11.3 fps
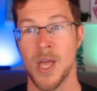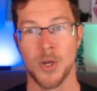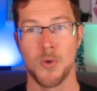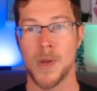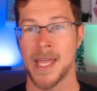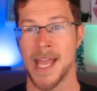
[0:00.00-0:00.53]

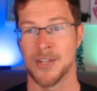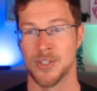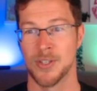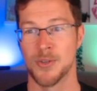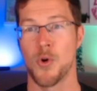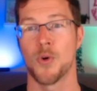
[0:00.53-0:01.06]
quick action
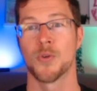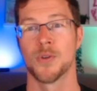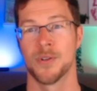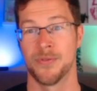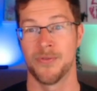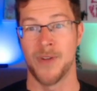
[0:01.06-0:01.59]
an aura
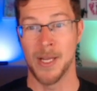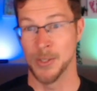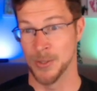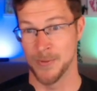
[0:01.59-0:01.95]
of fire